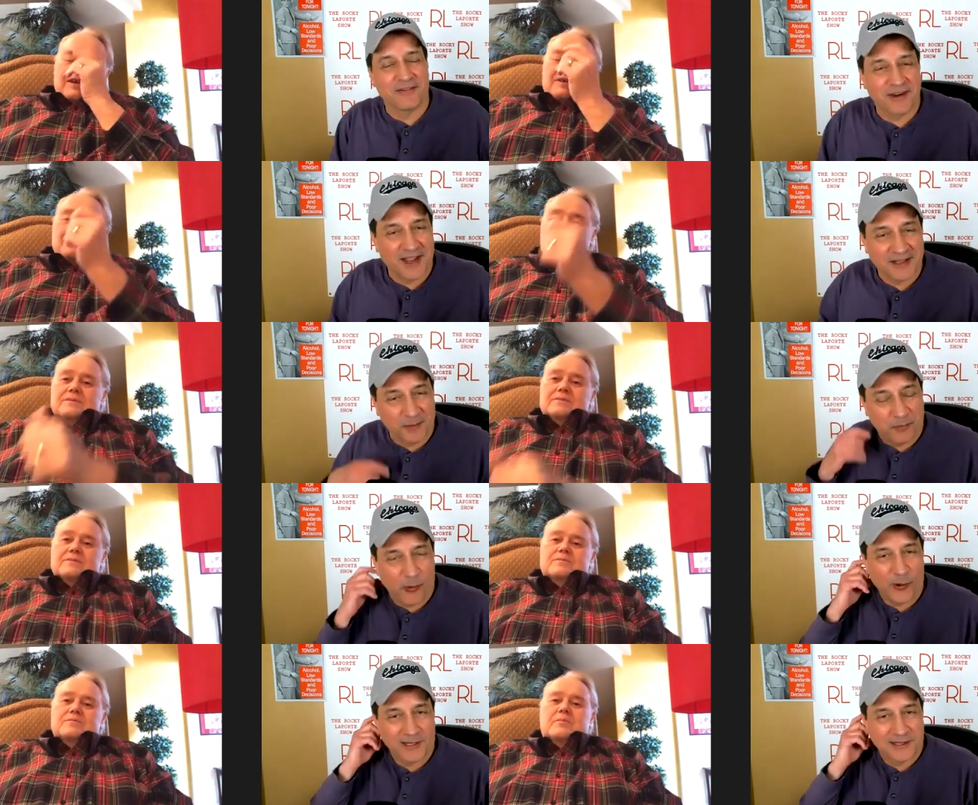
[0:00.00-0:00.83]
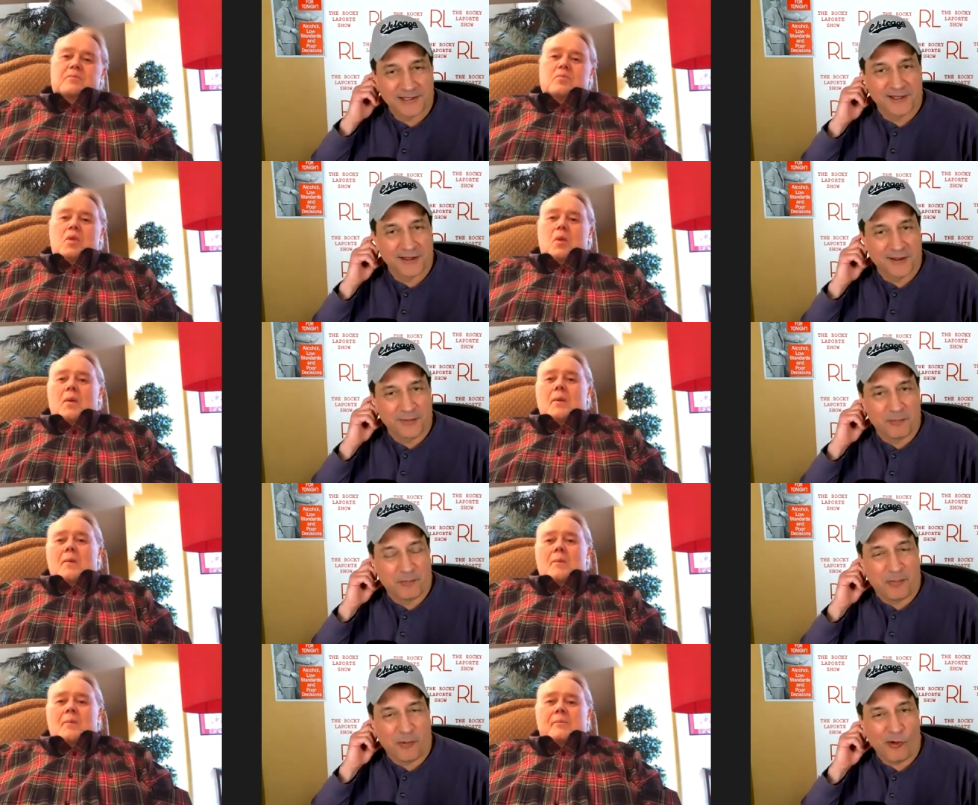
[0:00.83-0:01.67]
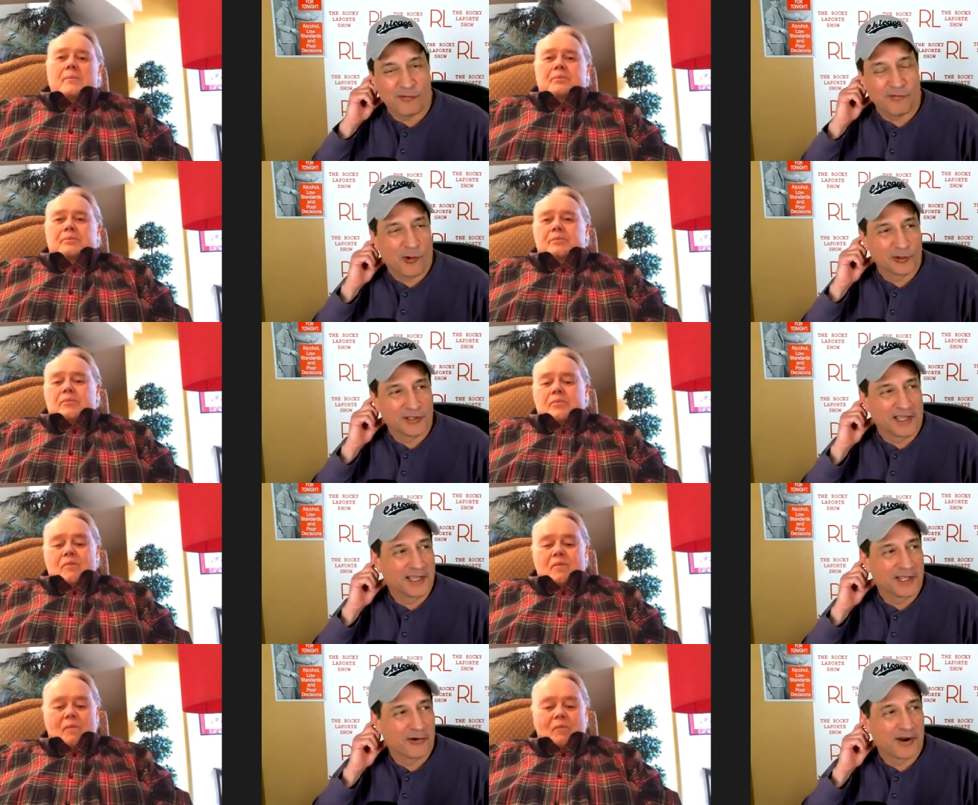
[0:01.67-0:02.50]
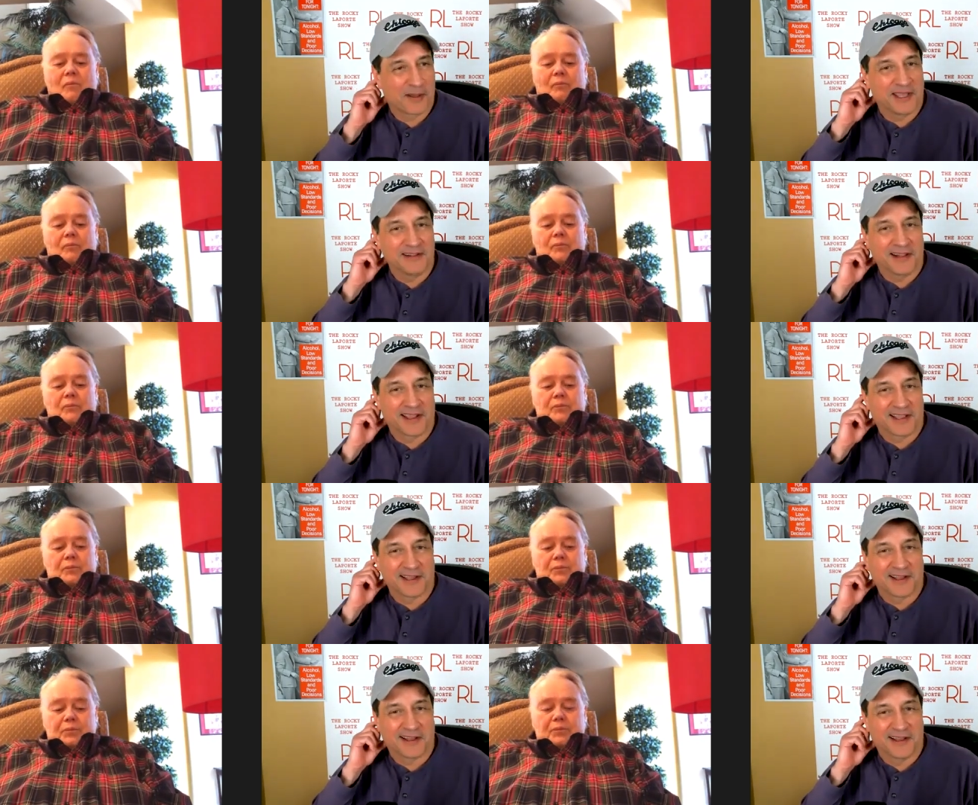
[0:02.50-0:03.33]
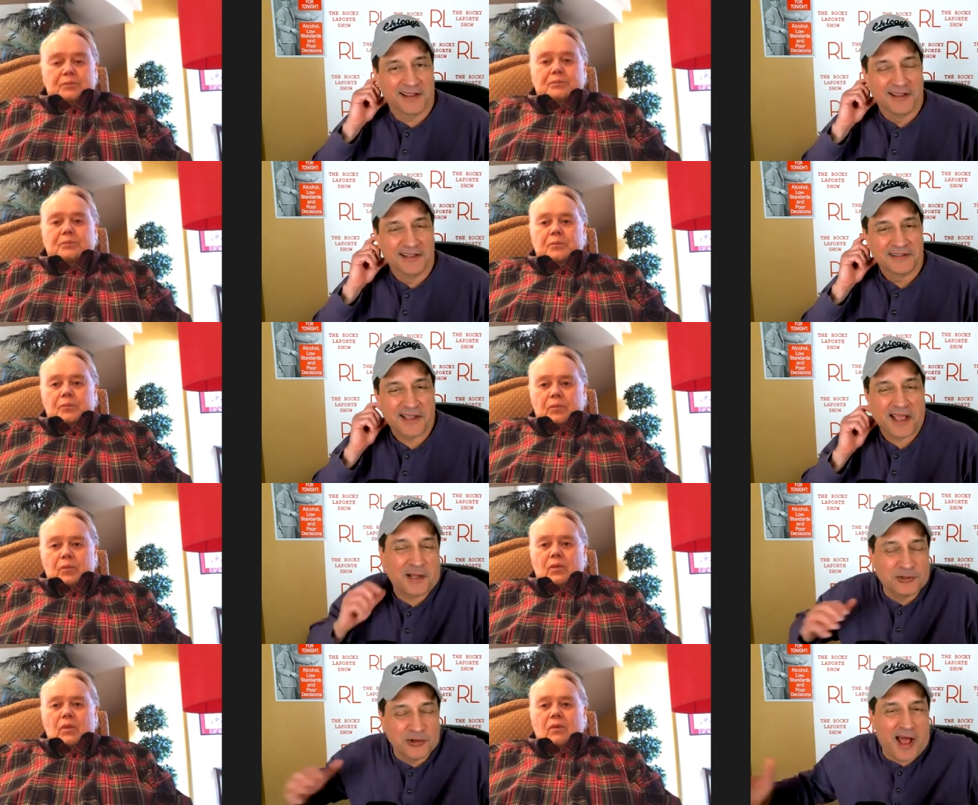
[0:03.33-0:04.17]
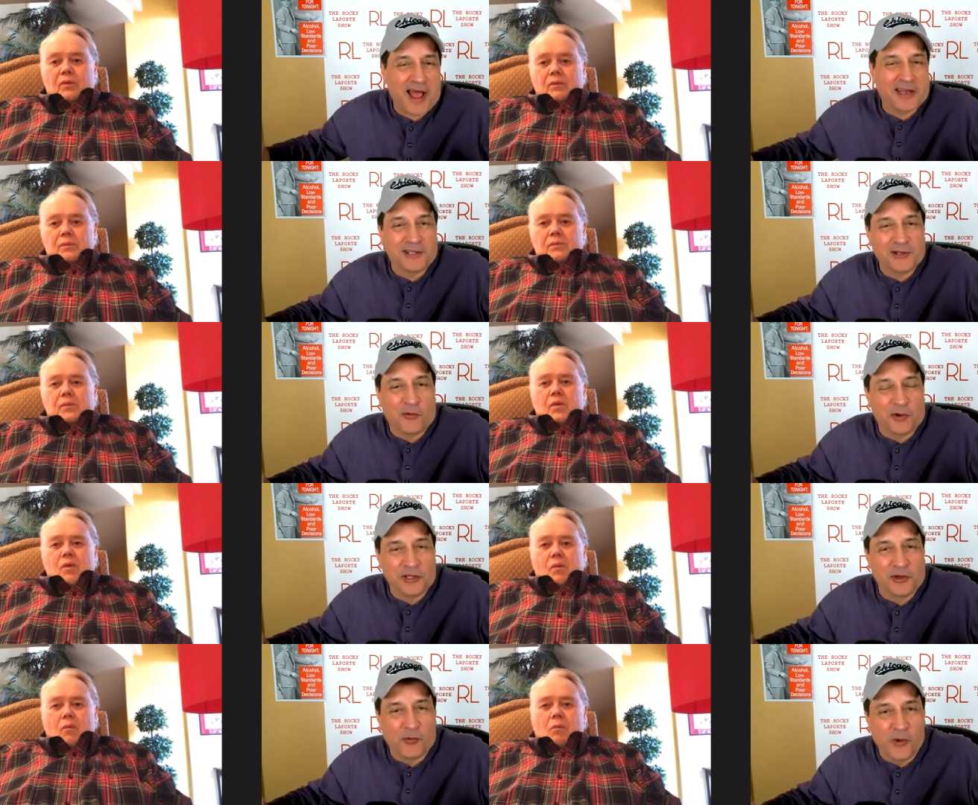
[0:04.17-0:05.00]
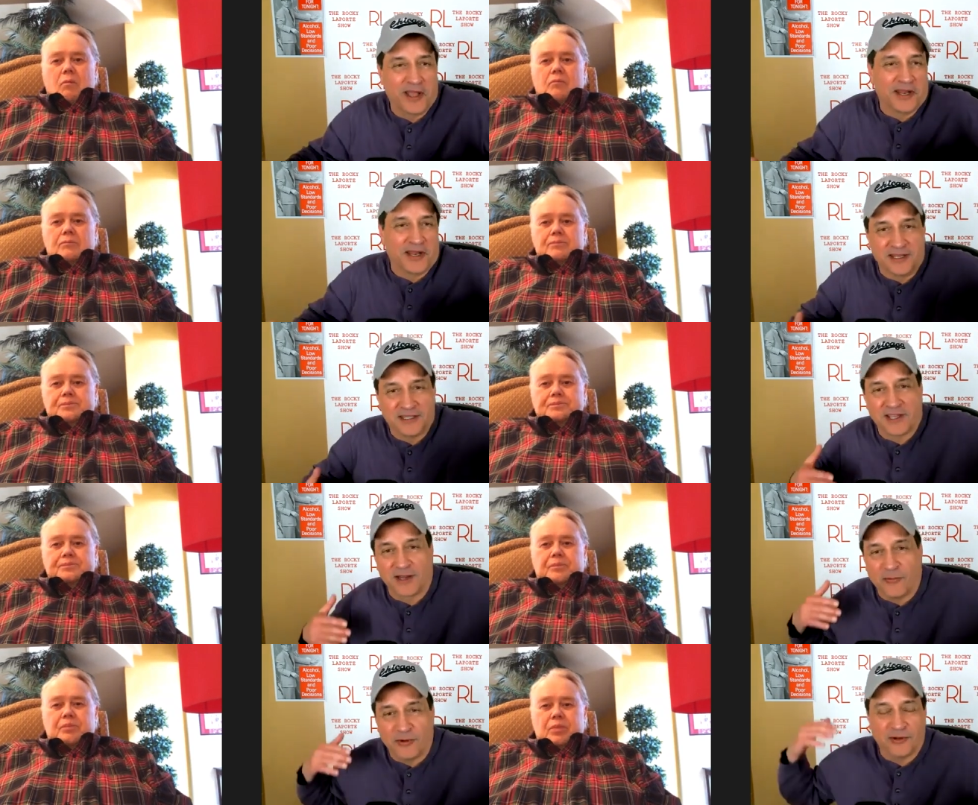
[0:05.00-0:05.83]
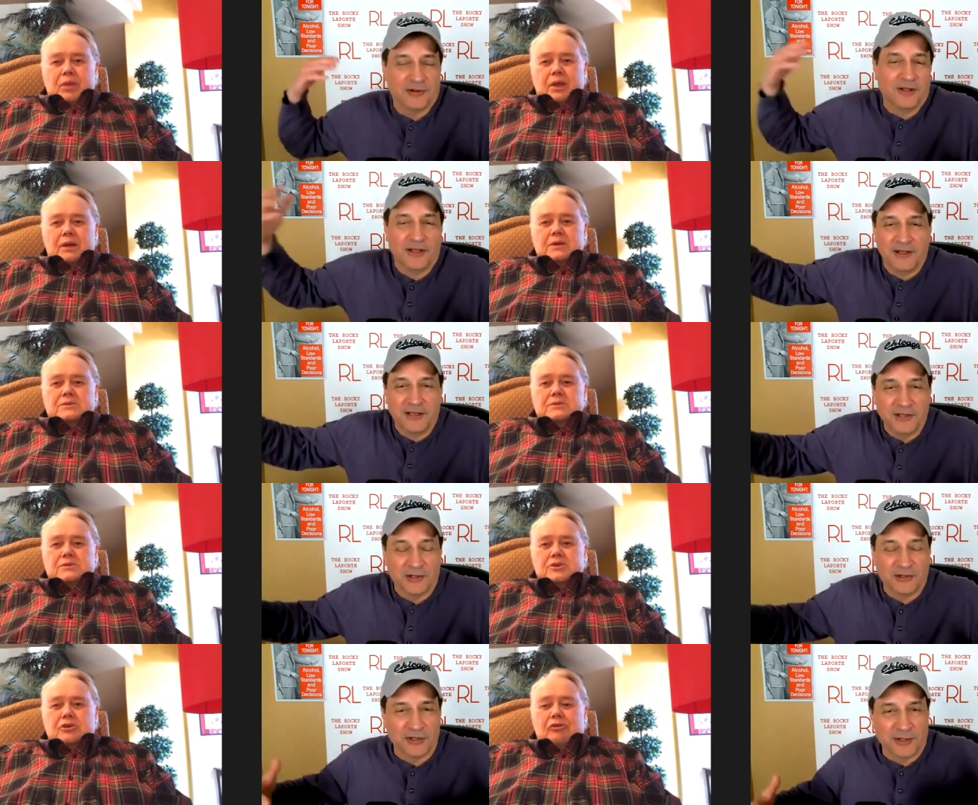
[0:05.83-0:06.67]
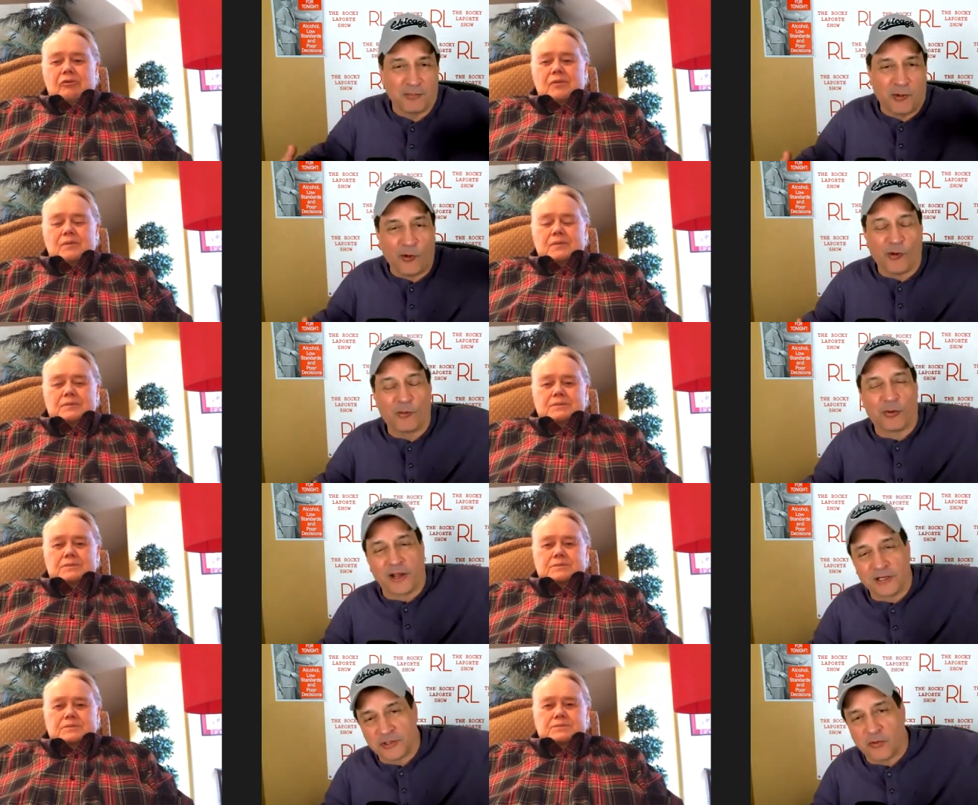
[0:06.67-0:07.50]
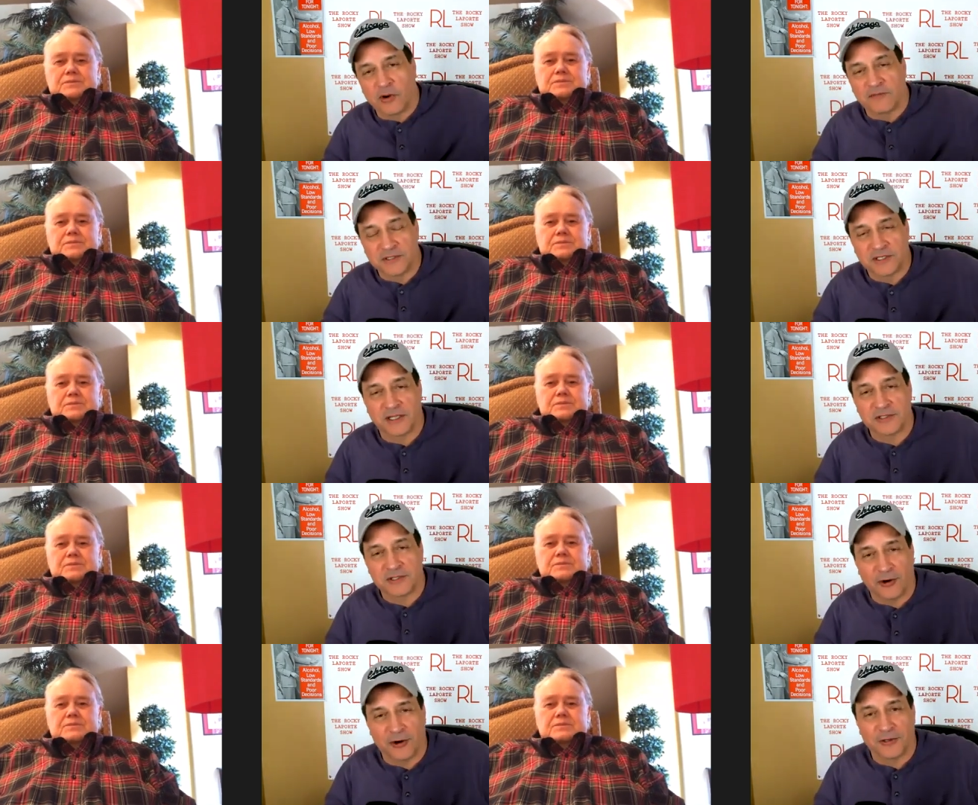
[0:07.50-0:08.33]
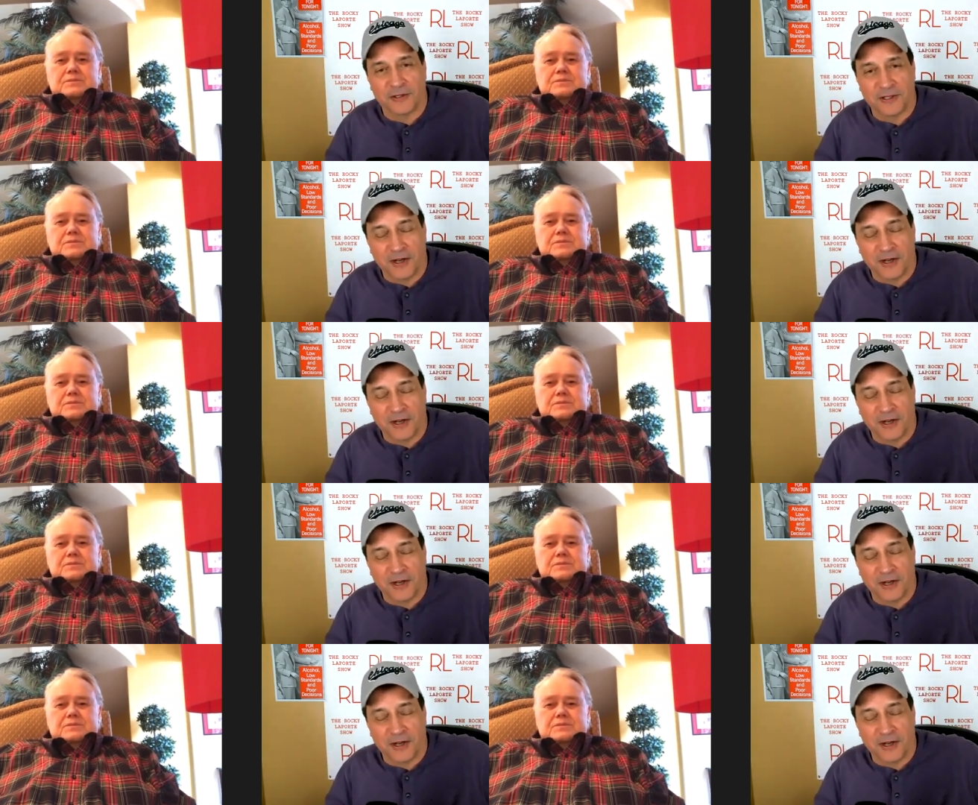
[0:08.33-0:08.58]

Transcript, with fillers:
Speaker 1: I never got the point to pole vaulting. You know what I mean? Like uh, the guy goes, "Well, oh, how do you know when you win?" And it's like, well, you know, till the pole breaks or one of us gets hurt.